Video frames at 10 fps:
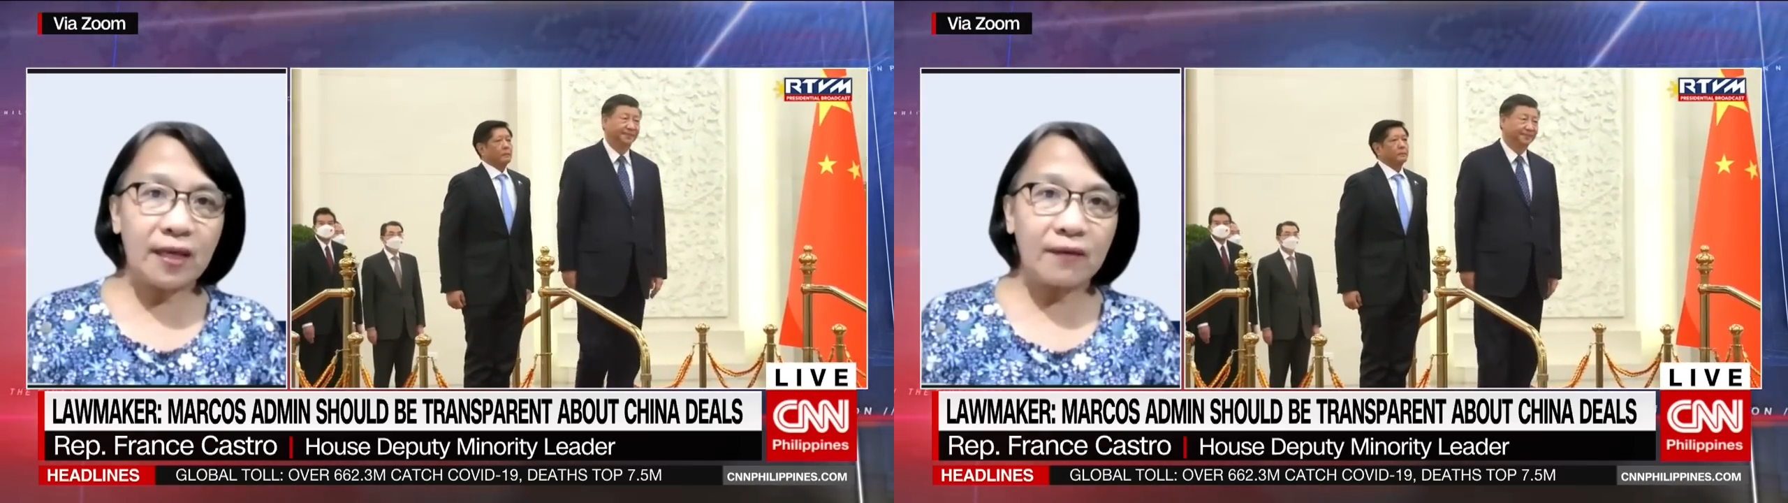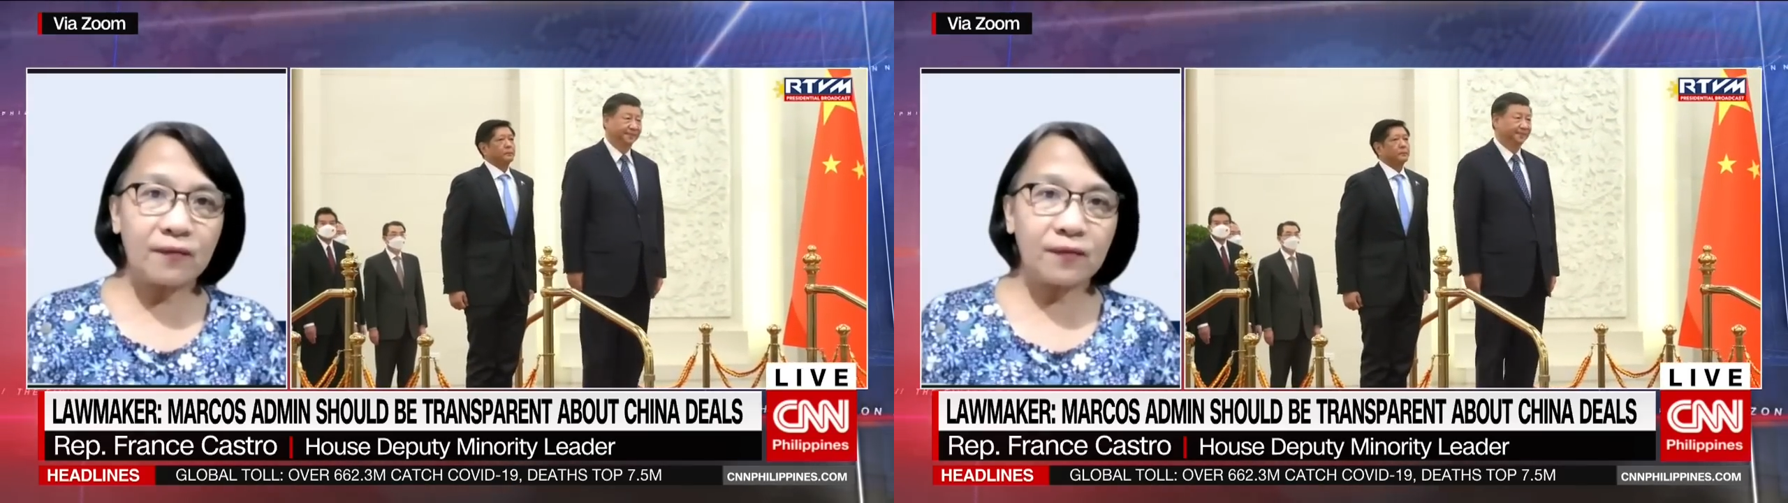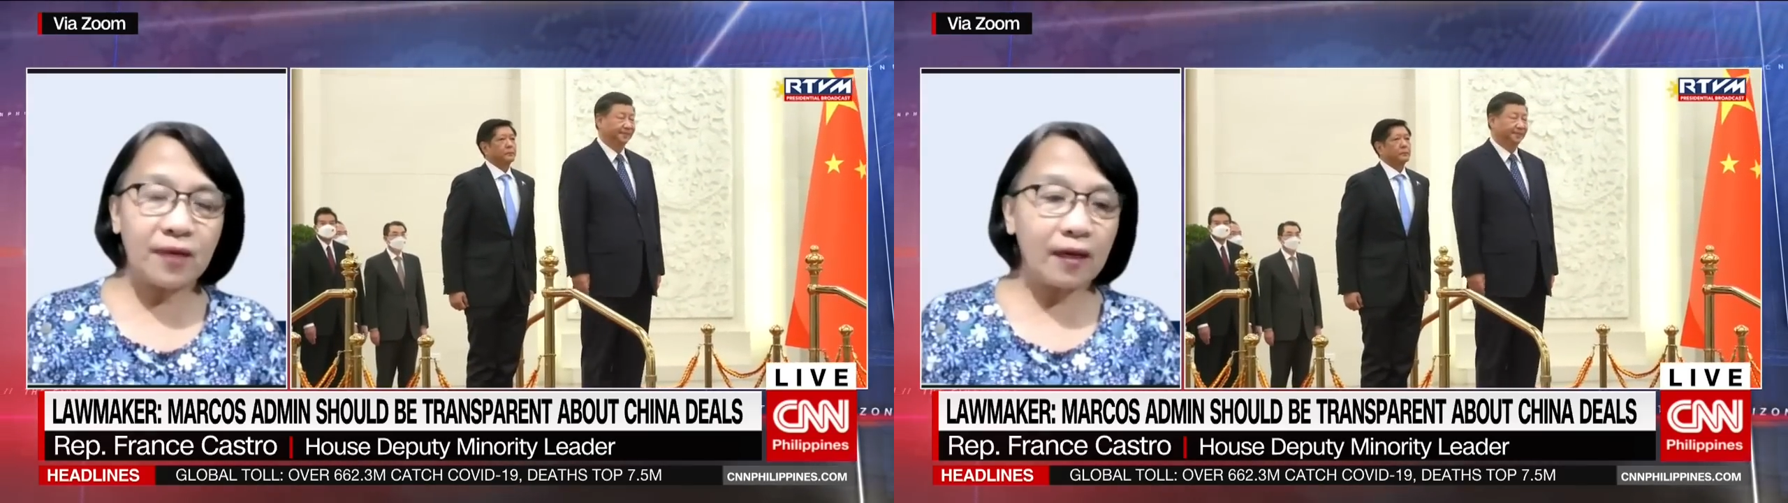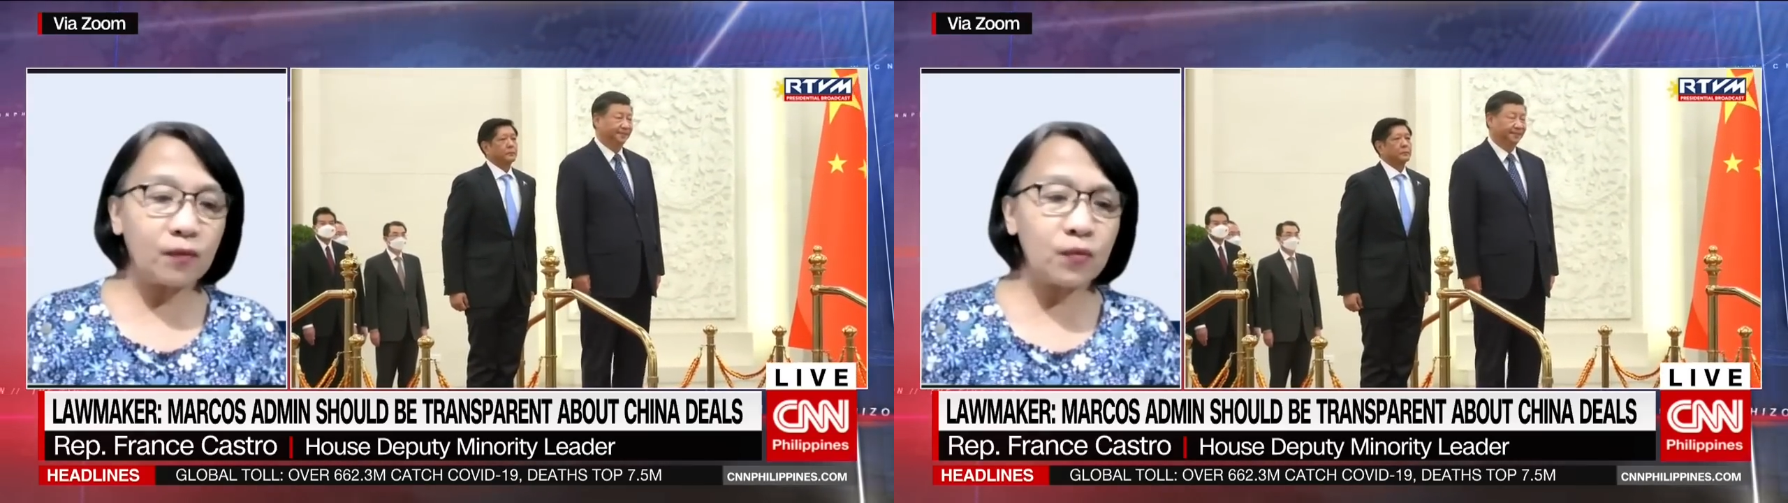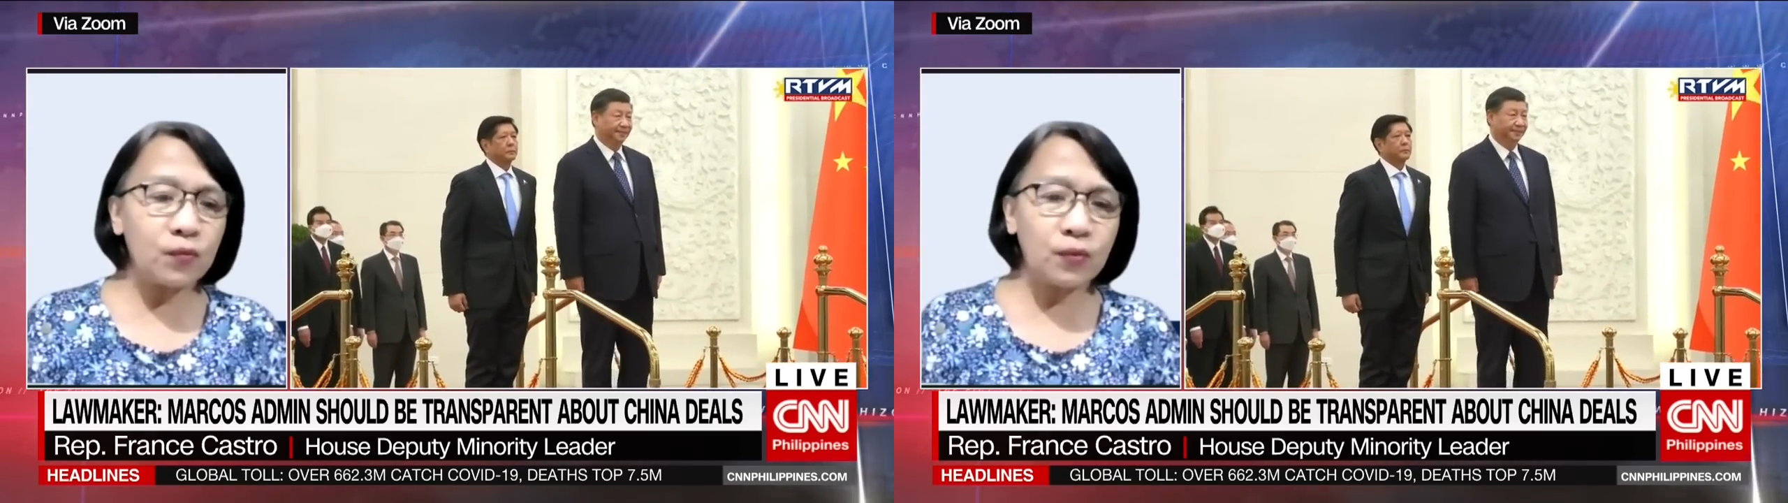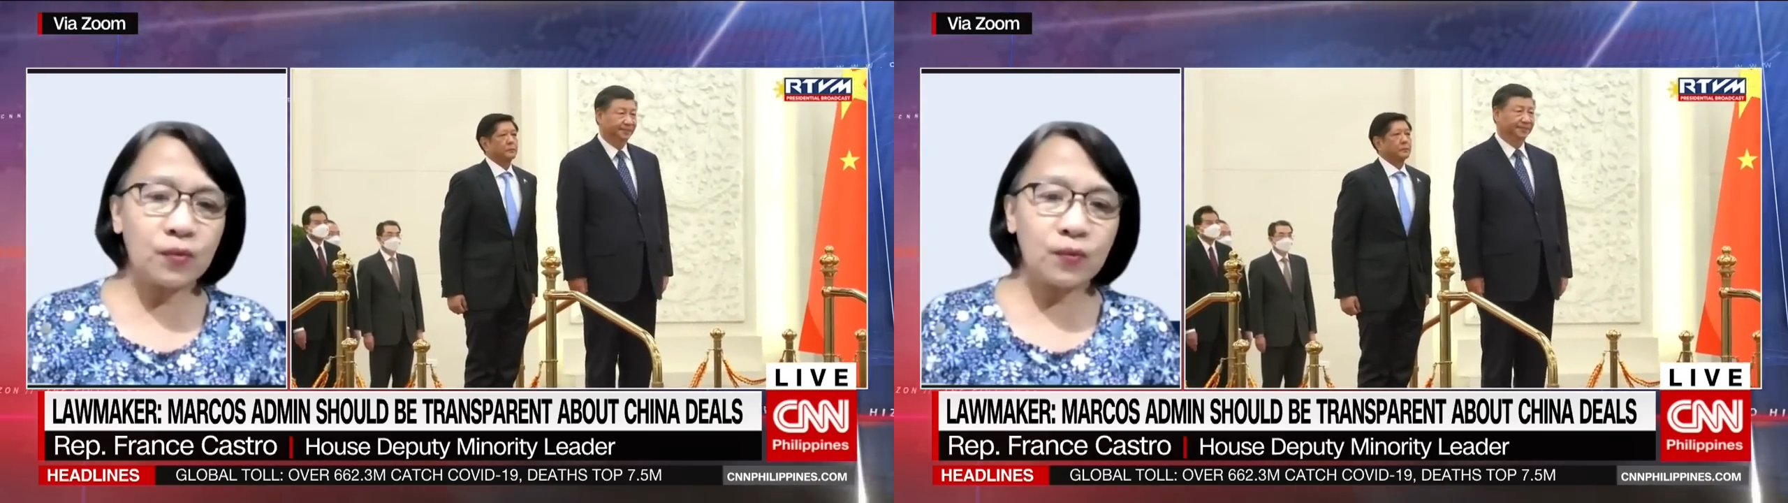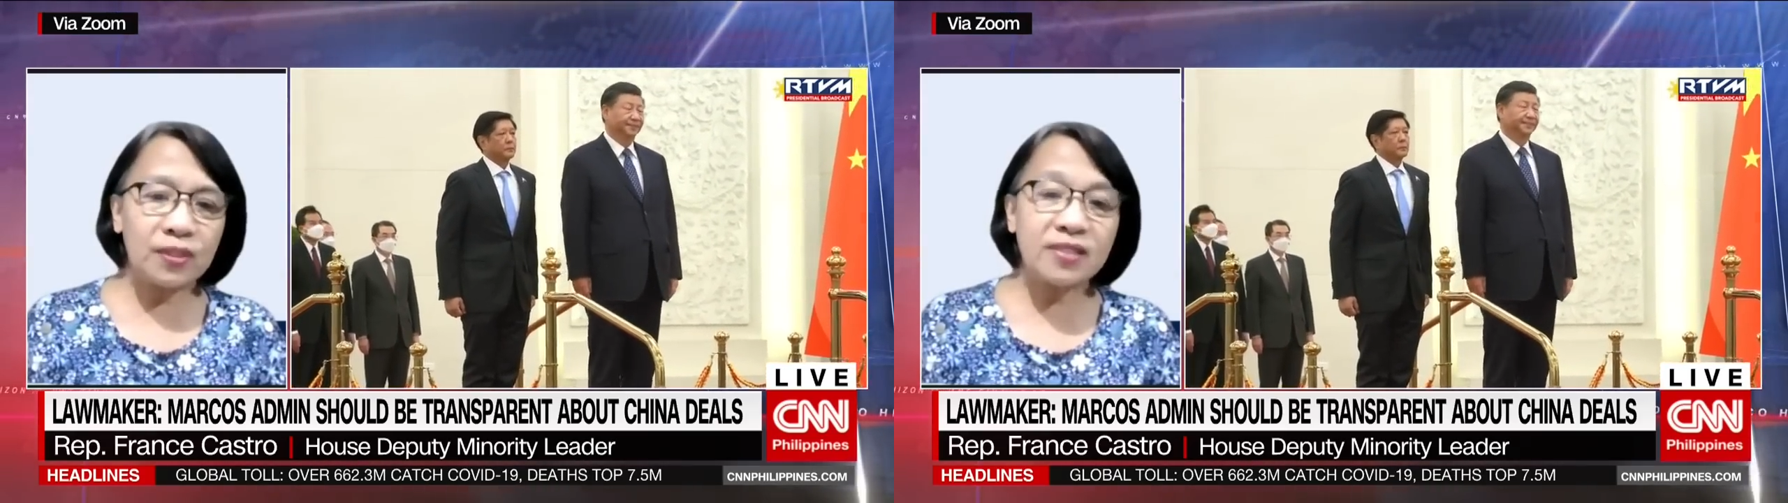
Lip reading: have would